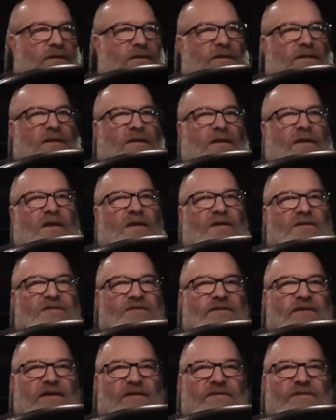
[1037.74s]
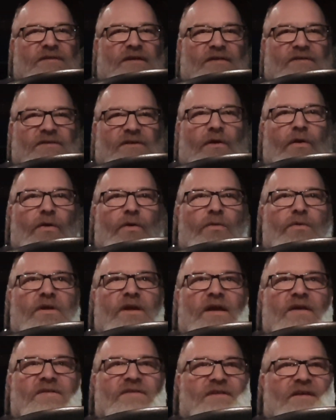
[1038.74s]
Yes, yes, yes. Oh,
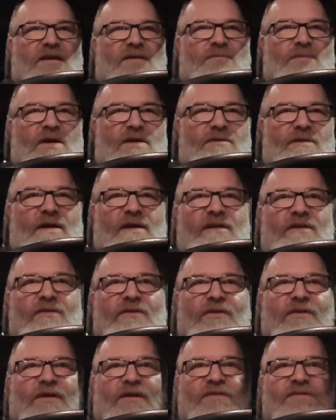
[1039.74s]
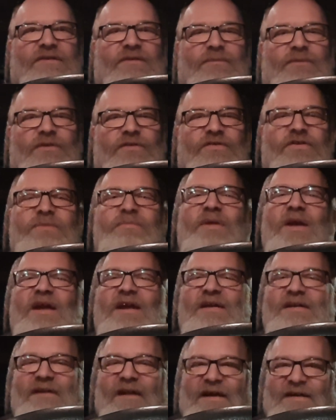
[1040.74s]
yes. And my regular customer, she
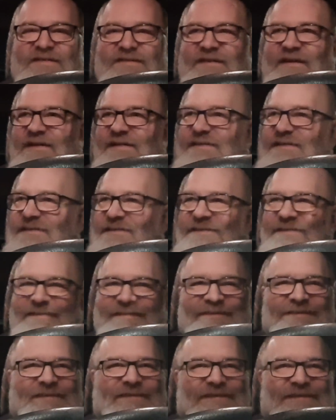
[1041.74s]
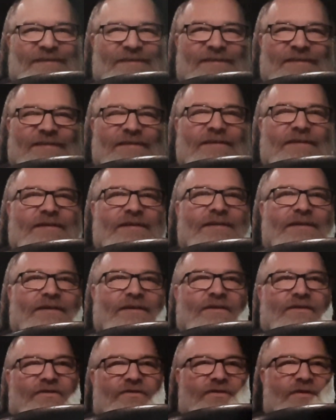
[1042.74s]
paid last night.
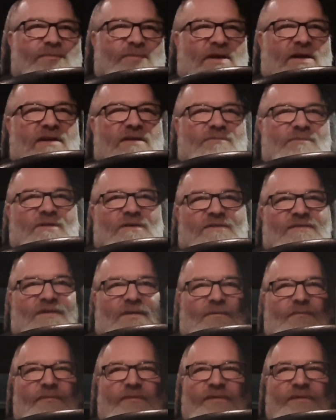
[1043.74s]
She paid me some.